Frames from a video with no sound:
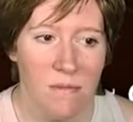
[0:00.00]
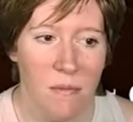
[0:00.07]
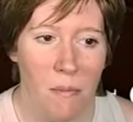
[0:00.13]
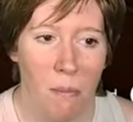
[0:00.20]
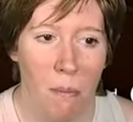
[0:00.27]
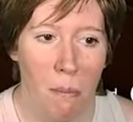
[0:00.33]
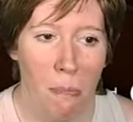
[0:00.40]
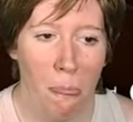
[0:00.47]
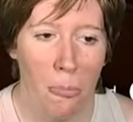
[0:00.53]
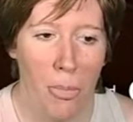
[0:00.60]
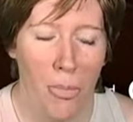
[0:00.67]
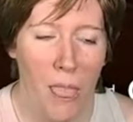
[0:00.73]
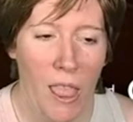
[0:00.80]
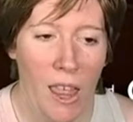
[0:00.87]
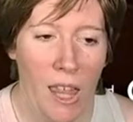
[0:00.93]

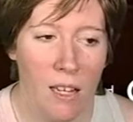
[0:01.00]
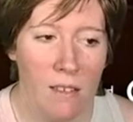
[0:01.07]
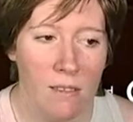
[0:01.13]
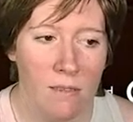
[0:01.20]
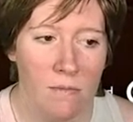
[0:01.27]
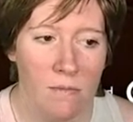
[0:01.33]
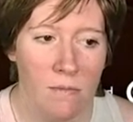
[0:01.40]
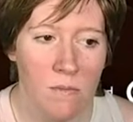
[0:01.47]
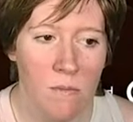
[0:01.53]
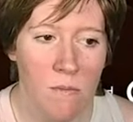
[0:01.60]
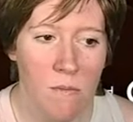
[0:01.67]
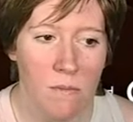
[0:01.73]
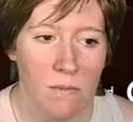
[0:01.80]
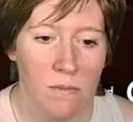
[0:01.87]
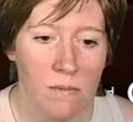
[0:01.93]

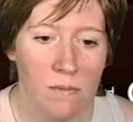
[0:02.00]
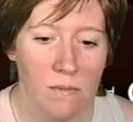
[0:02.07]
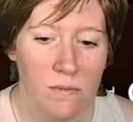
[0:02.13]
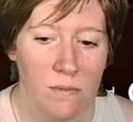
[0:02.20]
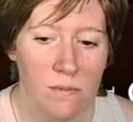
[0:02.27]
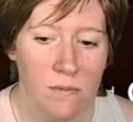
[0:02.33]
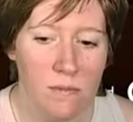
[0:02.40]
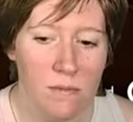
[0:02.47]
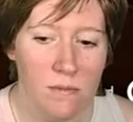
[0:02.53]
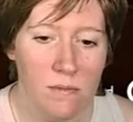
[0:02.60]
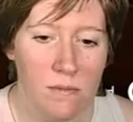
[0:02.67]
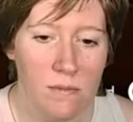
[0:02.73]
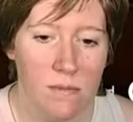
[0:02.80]
(silent)